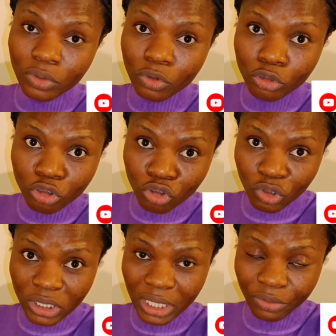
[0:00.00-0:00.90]
go
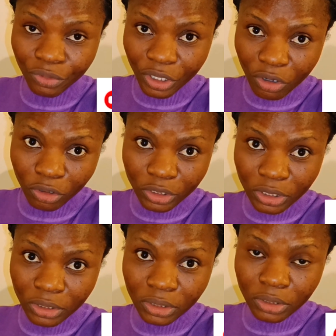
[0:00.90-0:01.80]
straight and record
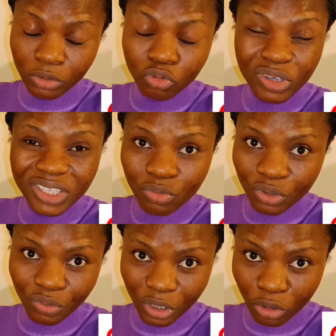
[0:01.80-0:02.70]
do a
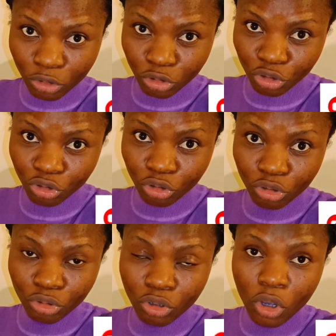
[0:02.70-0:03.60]
screen record to show
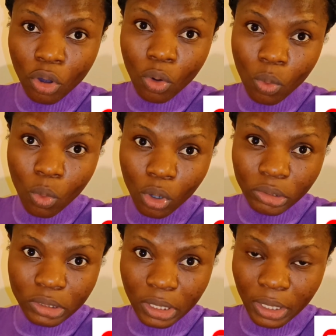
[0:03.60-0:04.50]
you
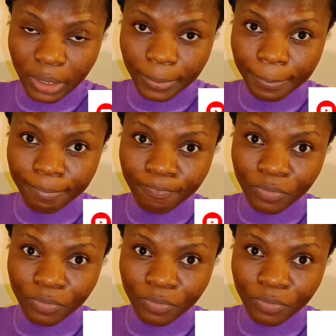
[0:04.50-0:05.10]
what um